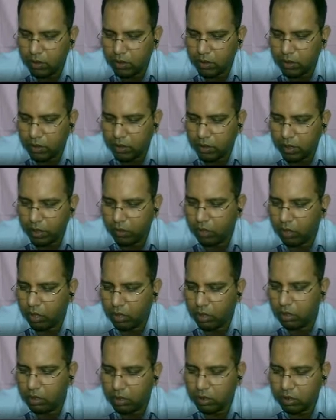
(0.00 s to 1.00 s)
the
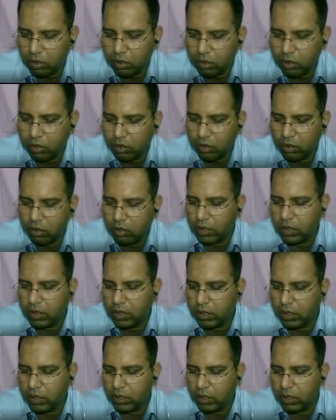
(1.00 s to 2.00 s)
havoc on
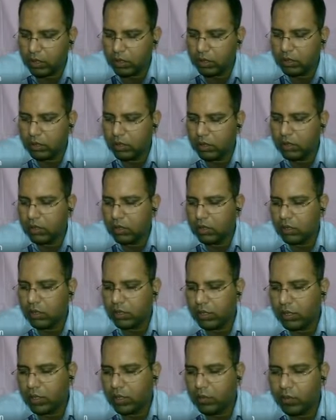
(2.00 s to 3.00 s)
the
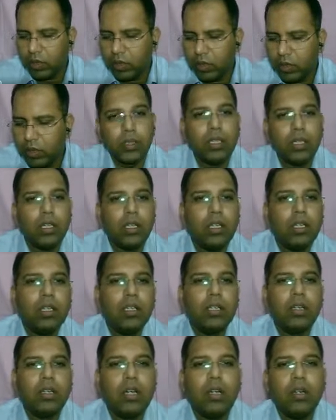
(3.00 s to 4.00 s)
individual.
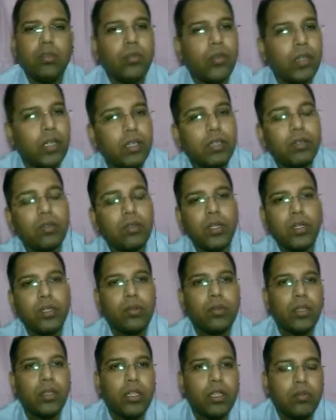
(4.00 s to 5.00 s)
Now we are going
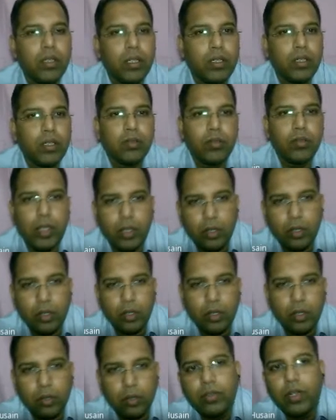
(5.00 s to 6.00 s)
to deal with
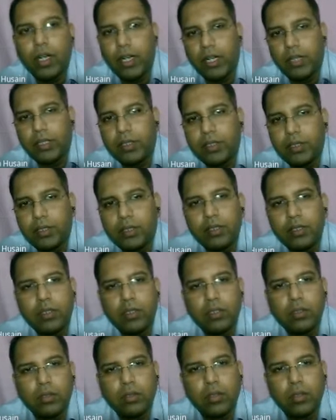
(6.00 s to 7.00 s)
dermatophytes.
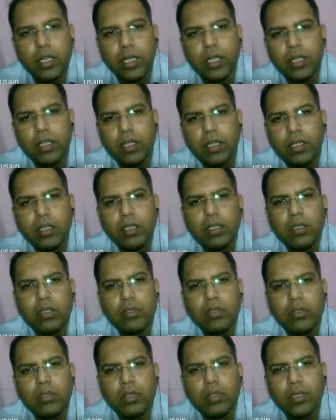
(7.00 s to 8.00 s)
Okay.
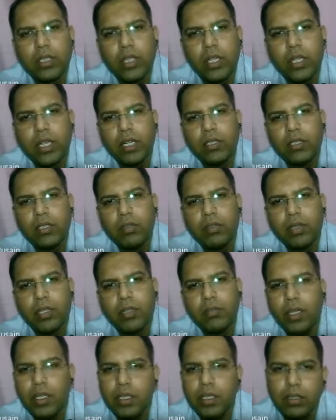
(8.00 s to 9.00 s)
So the Greek
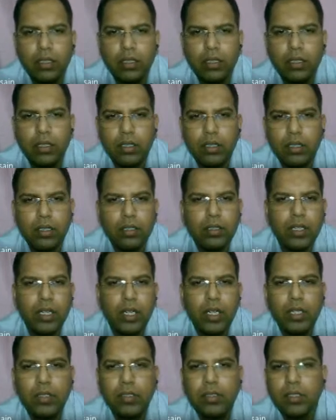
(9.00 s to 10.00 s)
derma mean in Greek
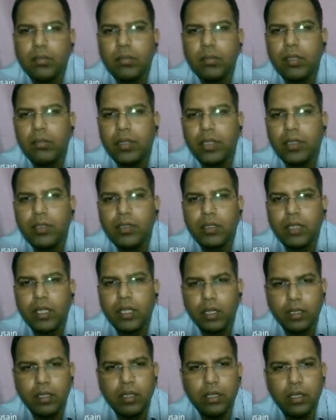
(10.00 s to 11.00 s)
derma means
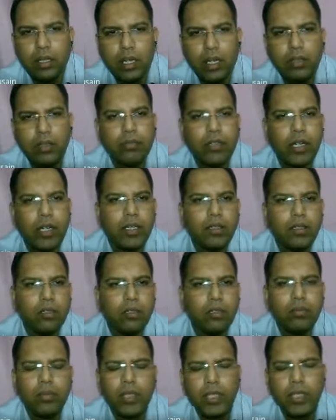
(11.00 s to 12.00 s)
skin and
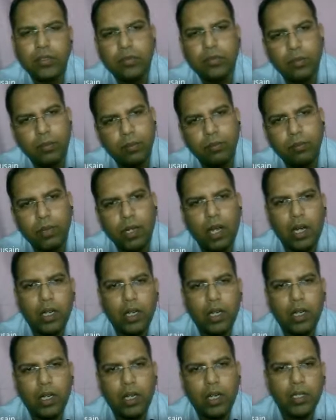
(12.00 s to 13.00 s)
phyton means
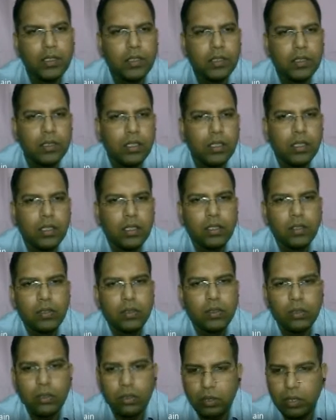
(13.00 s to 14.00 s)
plant.
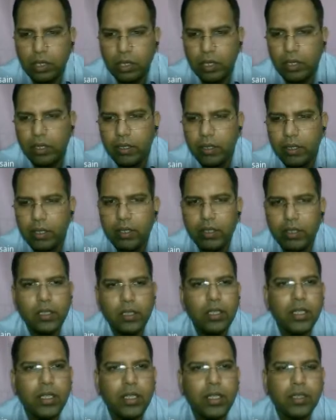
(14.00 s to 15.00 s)
So in
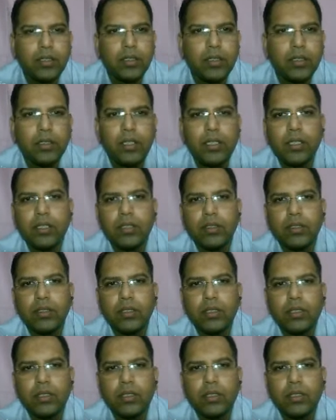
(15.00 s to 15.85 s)
early days, these